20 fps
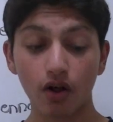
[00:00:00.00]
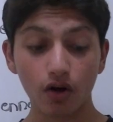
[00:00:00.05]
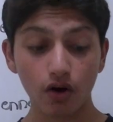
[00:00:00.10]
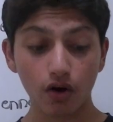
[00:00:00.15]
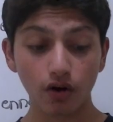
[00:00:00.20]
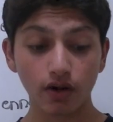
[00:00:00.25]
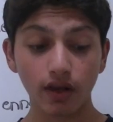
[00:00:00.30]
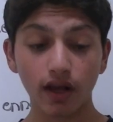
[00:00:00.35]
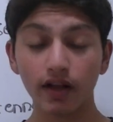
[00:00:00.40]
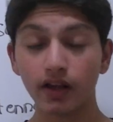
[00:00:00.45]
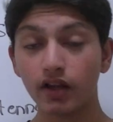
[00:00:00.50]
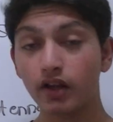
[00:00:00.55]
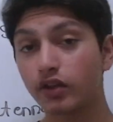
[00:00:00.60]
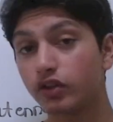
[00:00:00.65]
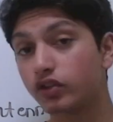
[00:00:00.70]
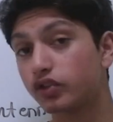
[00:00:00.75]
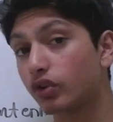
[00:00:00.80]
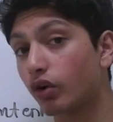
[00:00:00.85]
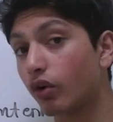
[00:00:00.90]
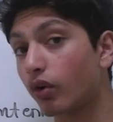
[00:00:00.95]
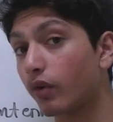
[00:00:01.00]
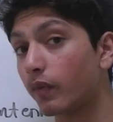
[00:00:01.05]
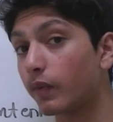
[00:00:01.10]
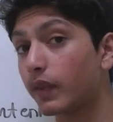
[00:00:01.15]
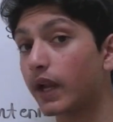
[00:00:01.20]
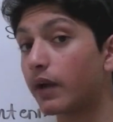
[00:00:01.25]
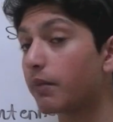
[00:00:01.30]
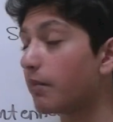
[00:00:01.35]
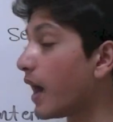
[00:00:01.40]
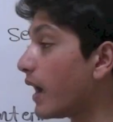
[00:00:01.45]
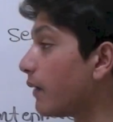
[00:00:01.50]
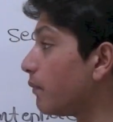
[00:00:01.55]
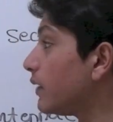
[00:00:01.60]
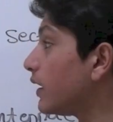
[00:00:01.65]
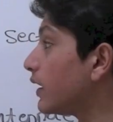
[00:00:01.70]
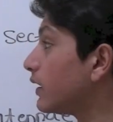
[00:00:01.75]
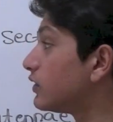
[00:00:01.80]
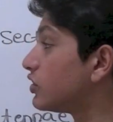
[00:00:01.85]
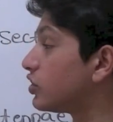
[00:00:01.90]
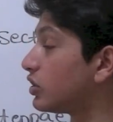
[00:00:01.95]
Okay, so there might
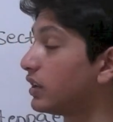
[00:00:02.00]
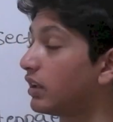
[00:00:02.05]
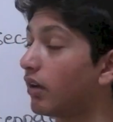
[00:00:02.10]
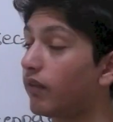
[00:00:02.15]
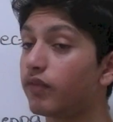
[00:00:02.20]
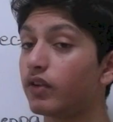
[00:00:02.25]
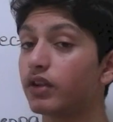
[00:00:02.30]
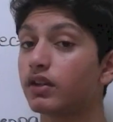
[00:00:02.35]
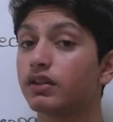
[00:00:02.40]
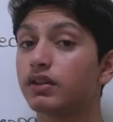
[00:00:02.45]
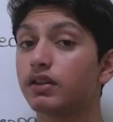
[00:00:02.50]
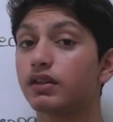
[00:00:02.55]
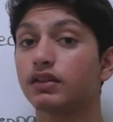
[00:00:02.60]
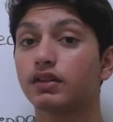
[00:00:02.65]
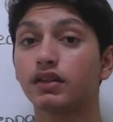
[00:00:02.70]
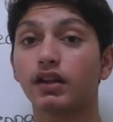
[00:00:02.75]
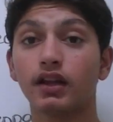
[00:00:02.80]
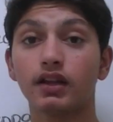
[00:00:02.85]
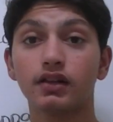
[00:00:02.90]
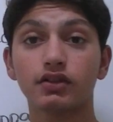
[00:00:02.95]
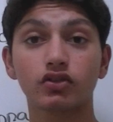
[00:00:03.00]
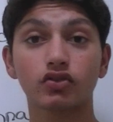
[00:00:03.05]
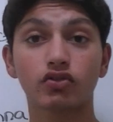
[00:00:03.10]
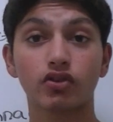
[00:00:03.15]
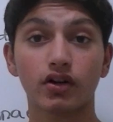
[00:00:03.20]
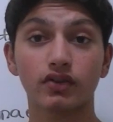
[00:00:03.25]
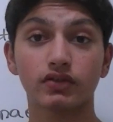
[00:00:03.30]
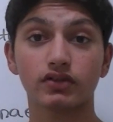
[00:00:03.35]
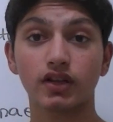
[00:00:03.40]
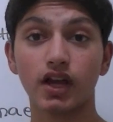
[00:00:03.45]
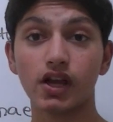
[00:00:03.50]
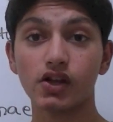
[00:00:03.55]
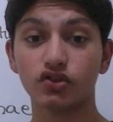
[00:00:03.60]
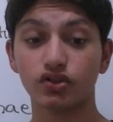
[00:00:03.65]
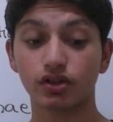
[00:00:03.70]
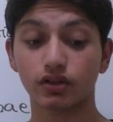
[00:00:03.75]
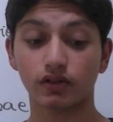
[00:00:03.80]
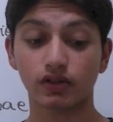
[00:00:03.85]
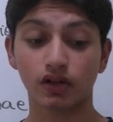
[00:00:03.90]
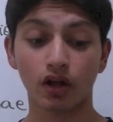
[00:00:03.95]
be differences in
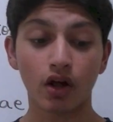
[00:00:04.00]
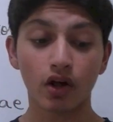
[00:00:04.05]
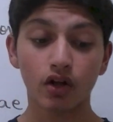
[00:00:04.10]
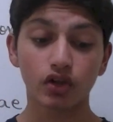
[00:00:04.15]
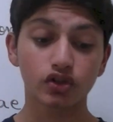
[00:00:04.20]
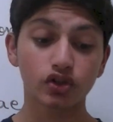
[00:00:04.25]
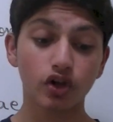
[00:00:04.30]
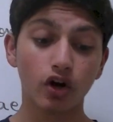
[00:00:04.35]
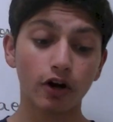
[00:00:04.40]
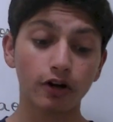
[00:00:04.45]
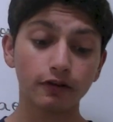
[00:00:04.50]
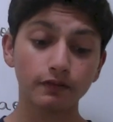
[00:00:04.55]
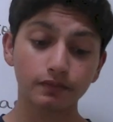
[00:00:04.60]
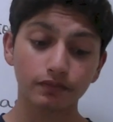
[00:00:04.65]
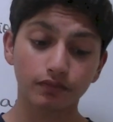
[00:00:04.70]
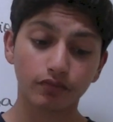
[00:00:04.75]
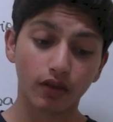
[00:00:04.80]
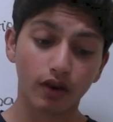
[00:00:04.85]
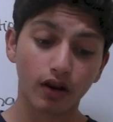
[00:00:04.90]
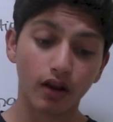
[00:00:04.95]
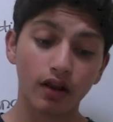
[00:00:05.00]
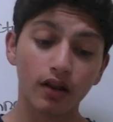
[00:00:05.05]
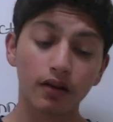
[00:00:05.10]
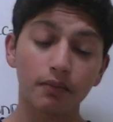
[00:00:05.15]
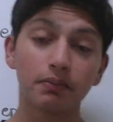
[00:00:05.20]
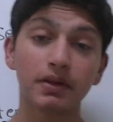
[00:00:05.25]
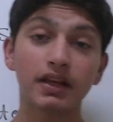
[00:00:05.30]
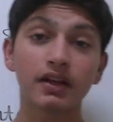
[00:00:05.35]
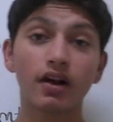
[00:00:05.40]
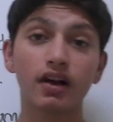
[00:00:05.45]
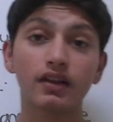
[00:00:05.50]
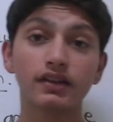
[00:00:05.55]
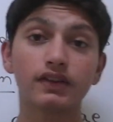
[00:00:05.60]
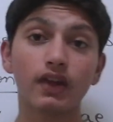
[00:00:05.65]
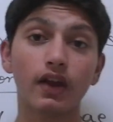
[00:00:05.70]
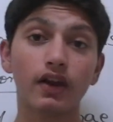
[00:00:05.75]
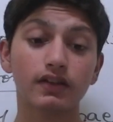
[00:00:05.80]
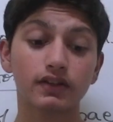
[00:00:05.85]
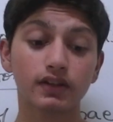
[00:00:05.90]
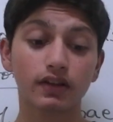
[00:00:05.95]
crustaceans. So because
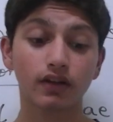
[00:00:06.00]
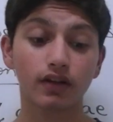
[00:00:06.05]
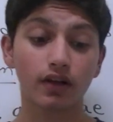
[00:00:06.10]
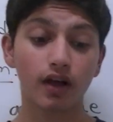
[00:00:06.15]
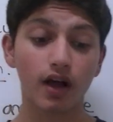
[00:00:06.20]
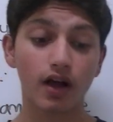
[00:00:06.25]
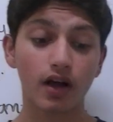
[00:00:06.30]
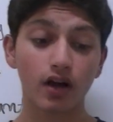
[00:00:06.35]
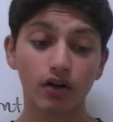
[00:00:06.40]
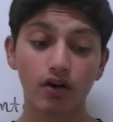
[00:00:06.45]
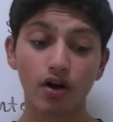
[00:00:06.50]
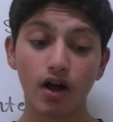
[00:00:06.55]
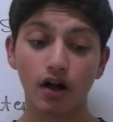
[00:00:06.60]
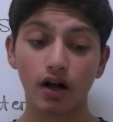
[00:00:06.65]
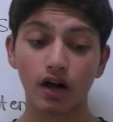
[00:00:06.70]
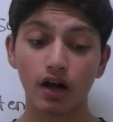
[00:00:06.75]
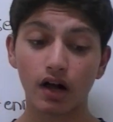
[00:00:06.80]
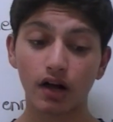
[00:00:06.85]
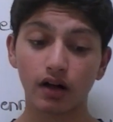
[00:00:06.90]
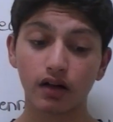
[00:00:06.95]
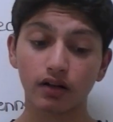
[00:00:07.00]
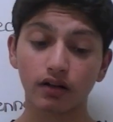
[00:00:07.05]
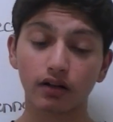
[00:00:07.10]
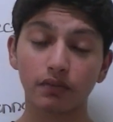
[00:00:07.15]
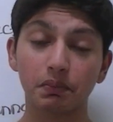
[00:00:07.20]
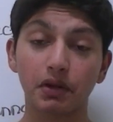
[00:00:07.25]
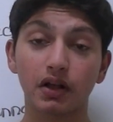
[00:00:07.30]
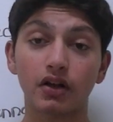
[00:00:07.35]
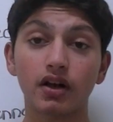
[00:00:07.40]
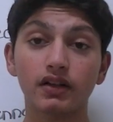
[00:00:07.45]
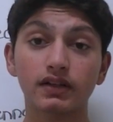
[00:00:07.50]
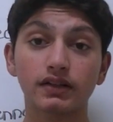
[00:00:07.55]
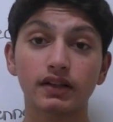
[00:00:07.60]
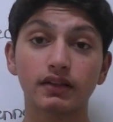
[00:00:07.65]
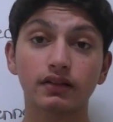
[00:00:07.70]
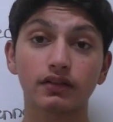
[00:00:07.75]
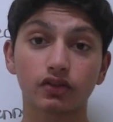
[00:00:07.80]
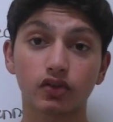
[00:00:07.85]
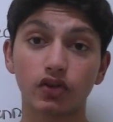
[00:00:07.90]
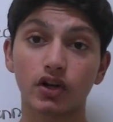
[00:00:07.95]
there is a because
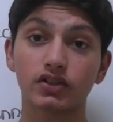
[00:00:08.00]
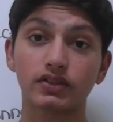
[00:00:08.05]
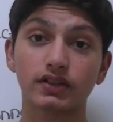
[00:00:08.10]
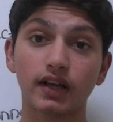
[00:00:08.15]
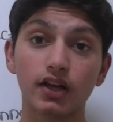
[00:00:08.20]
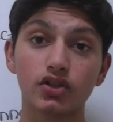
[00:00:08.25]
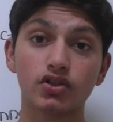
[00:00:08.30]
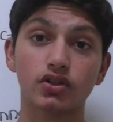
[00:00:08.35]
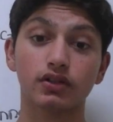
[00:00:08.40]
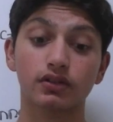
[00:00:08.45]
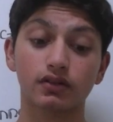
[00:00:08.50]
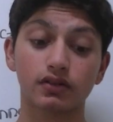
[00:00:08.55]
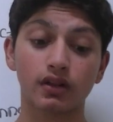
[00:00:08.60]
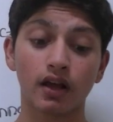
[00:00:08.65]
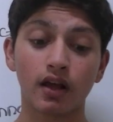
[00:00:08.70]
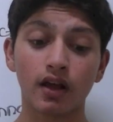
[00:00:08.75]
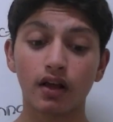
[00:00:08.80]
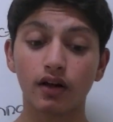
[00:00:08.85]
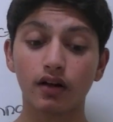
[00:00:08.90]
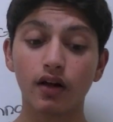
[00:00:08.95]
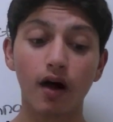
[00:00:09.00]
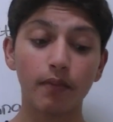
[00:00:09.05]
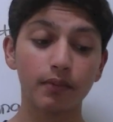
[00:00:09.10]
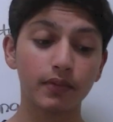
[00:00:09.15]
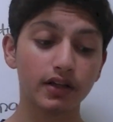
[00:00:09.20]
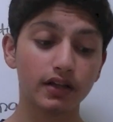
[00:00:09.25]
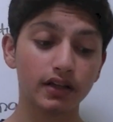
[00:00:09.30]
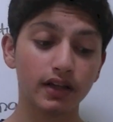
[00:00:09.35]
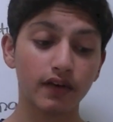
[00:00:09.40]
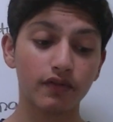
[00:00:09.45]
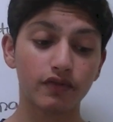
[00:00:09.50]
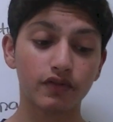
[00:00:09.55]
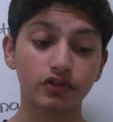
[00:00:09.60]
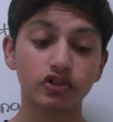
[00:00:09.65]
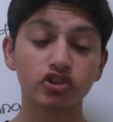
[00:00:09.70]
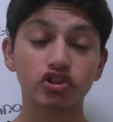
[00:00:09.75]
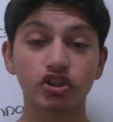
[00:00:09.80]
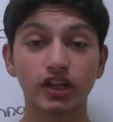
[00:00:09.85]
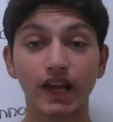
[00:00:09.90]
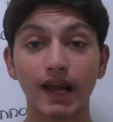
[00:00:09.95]
crustaceans come in
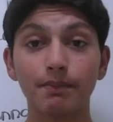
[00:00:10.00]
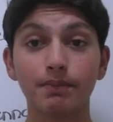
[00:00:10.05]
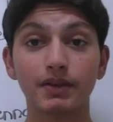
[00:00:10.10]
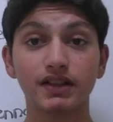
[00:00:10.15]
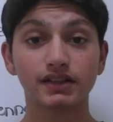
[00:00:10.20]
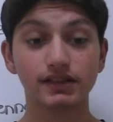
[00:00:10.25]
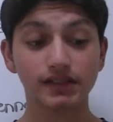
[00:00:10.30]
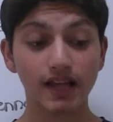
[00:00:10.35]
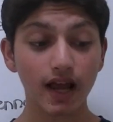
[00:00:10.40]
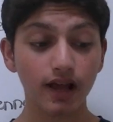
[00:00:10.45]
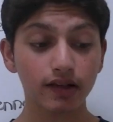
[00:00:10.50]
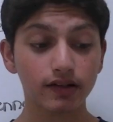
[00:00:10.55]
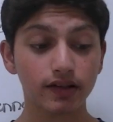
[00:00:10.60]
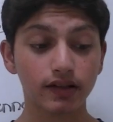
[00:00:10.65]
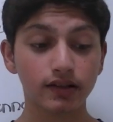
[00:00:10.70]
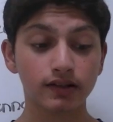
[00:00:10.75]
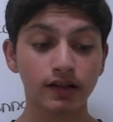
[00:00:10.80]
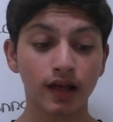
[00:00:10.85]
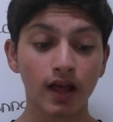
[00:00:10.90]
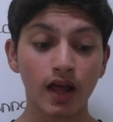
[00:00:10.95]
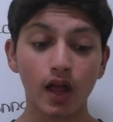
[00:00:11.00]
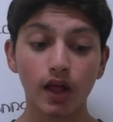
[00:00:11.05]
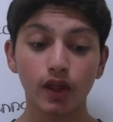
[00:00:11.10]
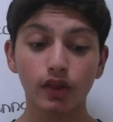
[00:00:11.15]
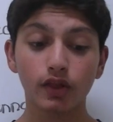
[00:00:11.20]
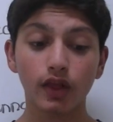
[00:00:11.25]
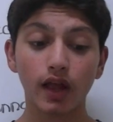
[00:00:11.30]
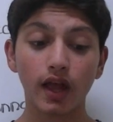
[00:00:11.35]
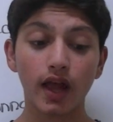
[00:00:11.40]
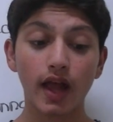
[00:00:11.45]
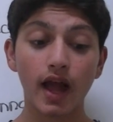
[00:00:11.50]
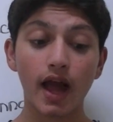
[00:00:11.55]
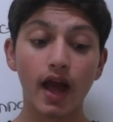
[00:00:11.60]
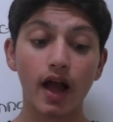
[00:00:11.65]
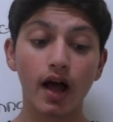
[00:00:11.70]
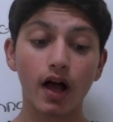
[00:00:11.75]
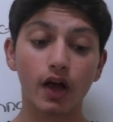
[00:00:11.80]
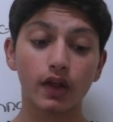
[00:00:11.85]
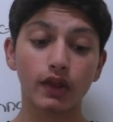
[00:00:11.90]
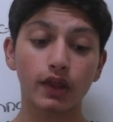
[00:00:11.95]
different shape and sizes, they
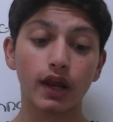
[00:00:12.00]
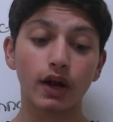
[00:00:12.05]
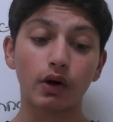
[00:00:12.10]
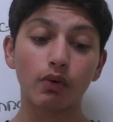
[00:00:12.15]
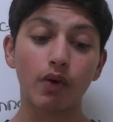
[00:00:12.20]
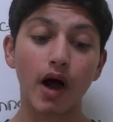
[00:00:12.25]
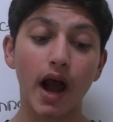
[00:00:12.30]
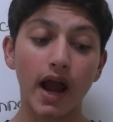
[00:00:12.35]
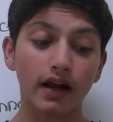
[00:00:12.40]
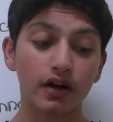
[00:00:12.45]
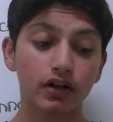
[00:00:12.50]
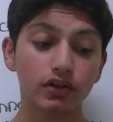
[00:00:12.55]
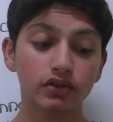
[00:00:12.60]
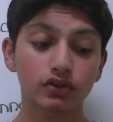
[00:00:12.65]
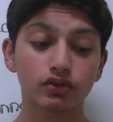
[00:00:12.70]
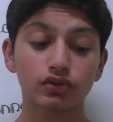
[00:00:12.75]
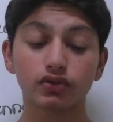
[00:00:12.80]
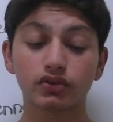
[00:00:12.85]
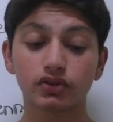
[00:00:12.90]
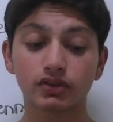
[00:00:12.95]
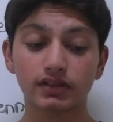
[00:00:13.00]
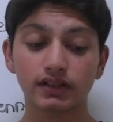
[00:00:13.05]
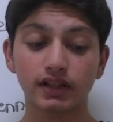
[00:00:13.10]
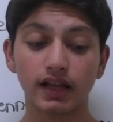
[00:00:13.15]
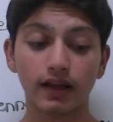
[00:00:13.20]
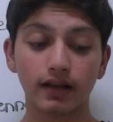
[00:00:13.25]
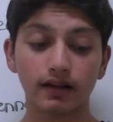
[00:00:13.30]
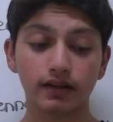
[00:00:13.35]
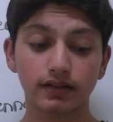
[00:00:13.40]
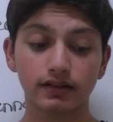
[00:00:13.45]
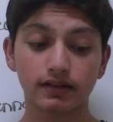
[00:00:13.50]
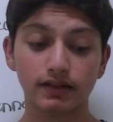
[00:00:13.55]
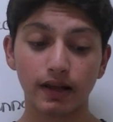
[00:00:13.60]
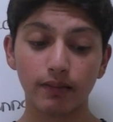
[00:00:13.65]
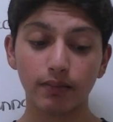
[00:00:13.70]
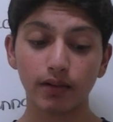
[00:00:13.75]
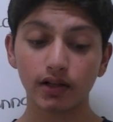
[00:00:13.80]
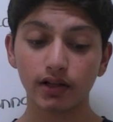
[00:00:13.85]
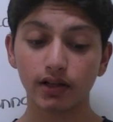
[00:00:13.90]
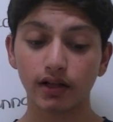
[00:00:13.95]
are vital to
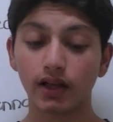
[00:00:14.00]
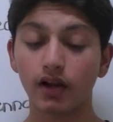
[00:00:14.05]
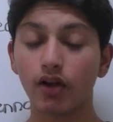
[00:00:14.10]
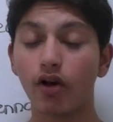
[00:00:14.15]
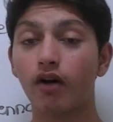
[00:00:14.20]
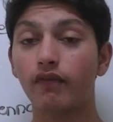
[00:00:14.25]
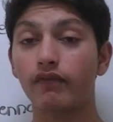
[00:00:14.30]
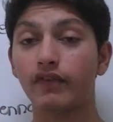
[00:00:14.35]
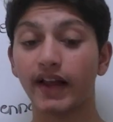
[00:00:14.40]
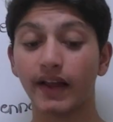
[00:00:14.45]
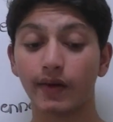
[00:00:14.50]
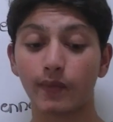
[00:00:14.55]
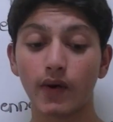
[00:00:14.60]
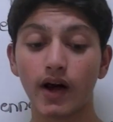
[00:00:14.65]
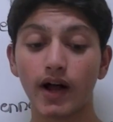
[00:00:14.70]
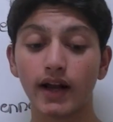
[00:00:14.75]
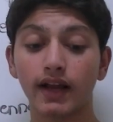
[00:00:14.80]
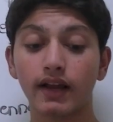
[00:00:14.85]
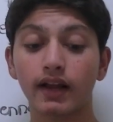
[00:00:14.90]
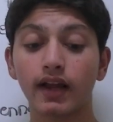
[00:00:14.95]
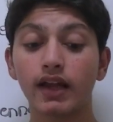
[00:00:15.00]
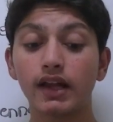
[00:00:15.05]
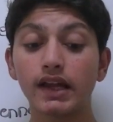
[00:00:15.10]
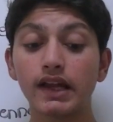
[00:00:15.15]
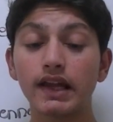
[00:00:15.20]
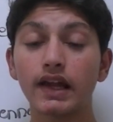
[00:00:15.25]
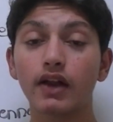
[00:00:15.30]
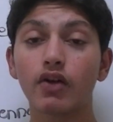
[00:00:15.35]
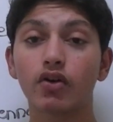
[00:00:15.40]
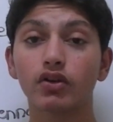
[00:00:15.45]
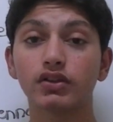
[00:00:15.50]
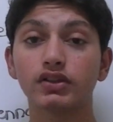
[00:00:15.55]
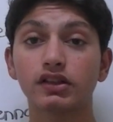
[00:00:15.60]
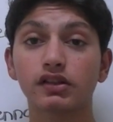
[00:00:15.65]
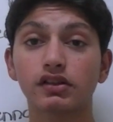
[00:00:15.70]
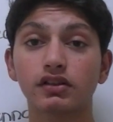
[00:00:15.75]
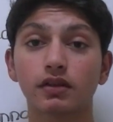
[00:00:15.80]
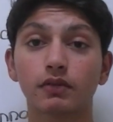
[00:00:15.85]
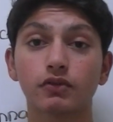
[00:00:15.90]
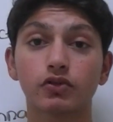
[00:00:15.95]
stability of aquatic
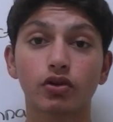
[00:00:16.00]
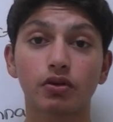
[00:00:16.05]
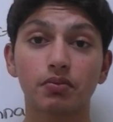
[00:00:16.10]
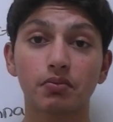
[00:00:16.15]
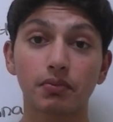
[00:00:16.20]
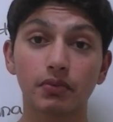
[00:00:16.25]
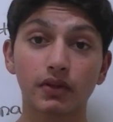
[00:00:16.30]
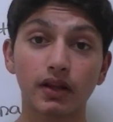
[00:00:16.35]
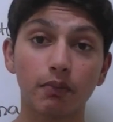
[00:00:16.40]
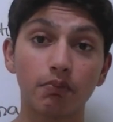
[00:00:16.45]
ecosystems. So